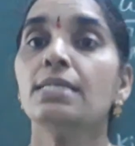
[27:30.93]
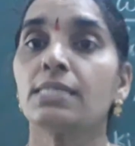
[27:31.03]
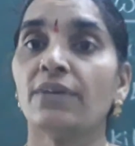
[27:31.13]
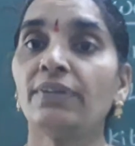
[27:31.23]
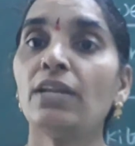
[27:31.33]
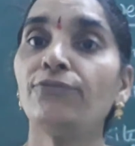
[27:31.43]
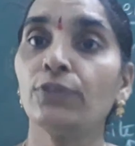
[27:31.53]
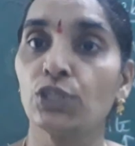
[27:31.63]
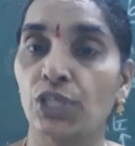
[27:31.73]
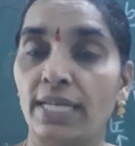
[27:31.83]
several
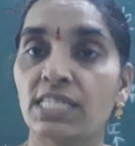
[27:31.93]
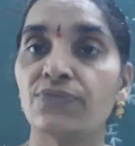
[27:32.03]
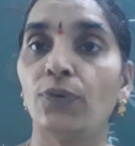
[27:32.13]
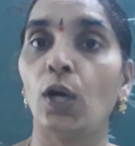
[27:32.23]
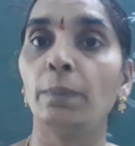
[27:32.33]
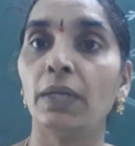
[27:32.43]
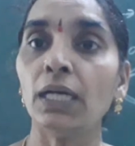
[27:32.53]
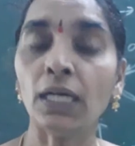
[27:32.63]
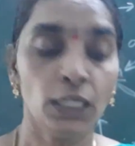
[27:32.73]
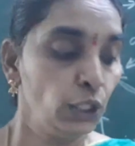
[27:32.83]
food chains form
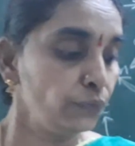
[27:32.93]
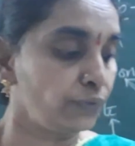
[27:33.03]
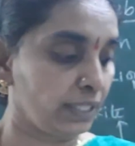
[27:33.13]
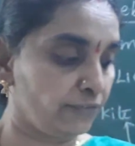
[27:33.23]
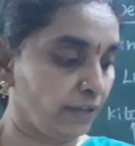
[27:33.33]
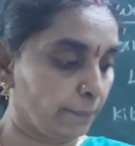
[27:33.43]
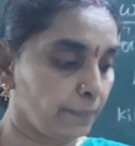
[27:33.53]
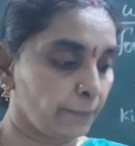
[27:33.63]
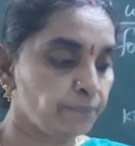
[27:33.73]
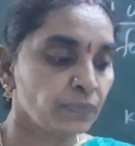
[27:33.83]
a food
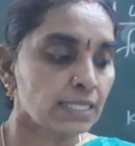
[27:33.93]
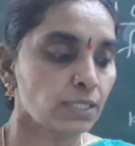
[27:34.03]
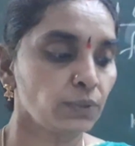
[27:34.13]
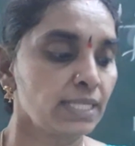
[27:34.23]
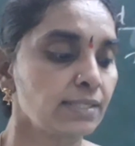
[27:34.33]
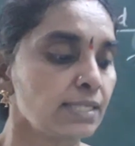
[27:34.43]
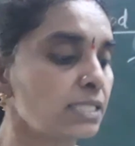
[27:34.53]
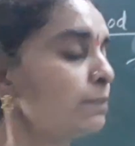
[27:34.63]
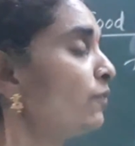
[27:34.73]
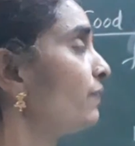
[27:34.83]
web. So this
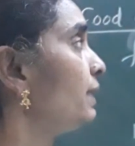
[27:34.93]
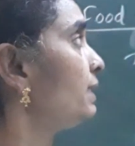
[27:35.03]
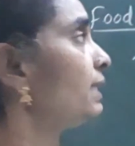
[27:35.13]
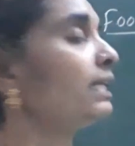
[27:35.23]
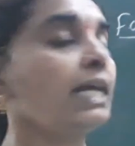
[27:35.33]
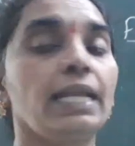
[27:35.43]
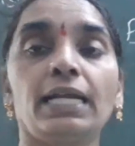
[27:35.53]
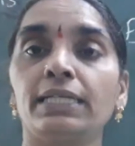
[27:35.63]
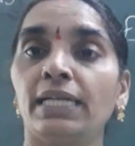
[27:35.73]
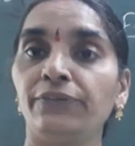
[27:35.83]
system of
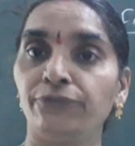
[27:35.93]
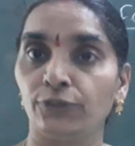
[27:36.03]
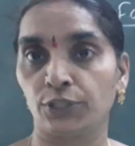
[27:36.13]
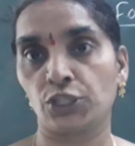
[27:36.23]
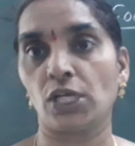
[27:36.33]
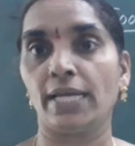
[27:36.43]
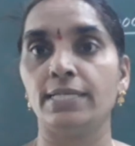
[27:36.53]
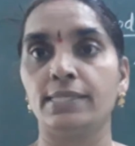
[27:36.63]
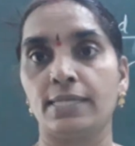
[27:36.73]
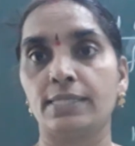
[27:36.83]
interconnected food
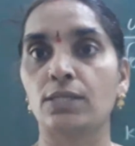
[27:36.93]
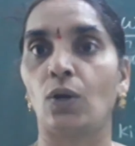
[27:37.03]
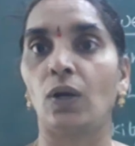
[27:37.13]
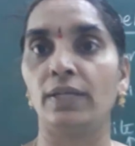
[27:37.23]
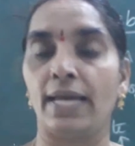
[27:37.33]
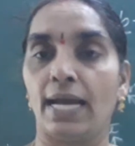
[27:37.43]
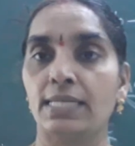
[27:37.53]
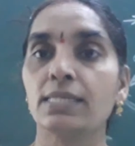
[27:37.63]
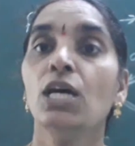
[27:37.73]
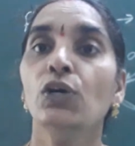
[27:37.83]
chains is called
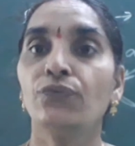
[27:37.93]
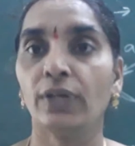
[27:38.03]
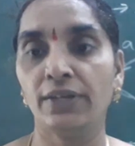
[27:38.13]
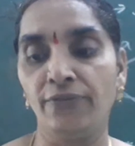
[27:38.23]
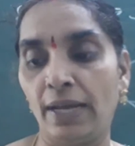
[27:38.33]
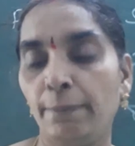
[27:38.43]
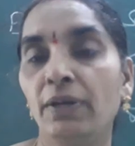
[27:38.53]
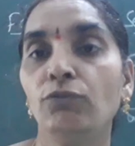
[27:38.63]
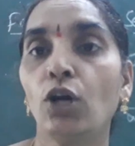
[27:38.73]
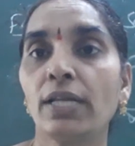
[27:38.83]
as food
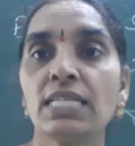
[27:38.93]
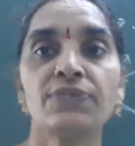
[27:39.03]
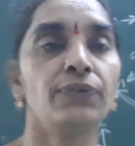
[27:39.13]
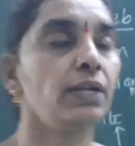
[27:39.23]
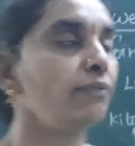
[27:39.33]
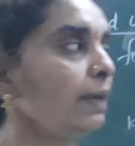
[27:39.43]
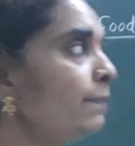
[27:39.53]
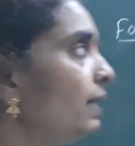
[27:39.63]
web. What is food web?